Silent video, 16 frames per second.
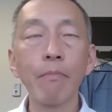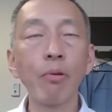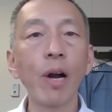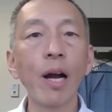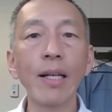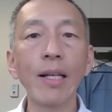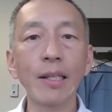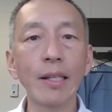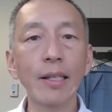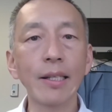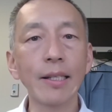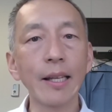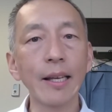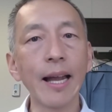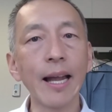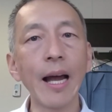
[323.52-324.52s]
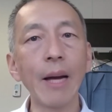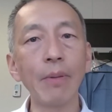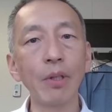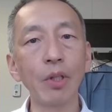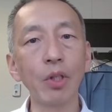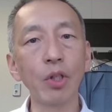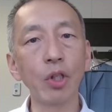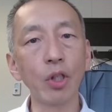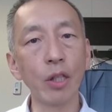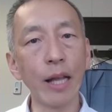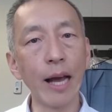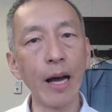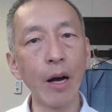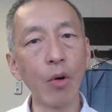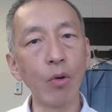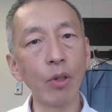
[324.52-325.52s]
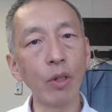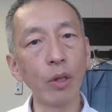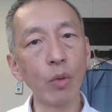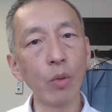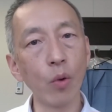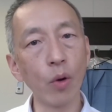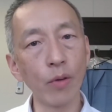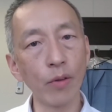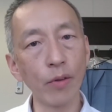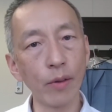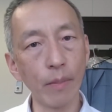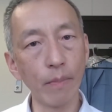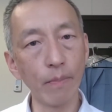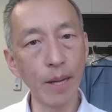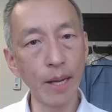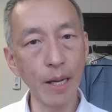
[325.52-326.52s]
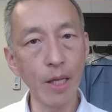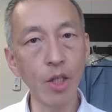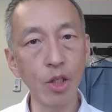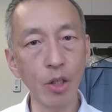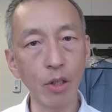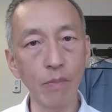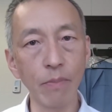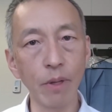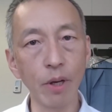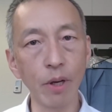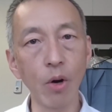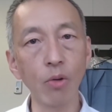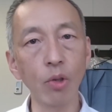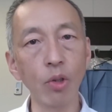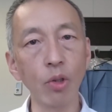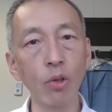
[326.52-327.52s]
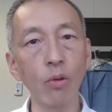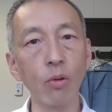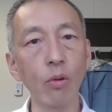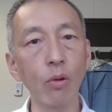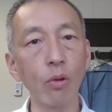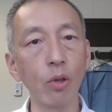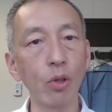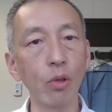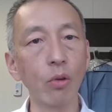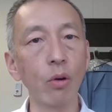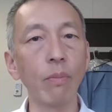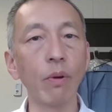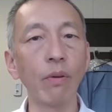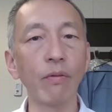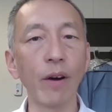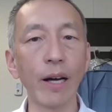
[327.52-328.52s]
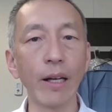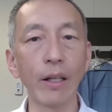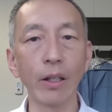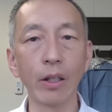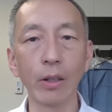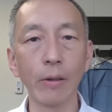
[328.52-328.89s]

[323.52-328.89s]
process that happens not only with the patient, but also to a provider.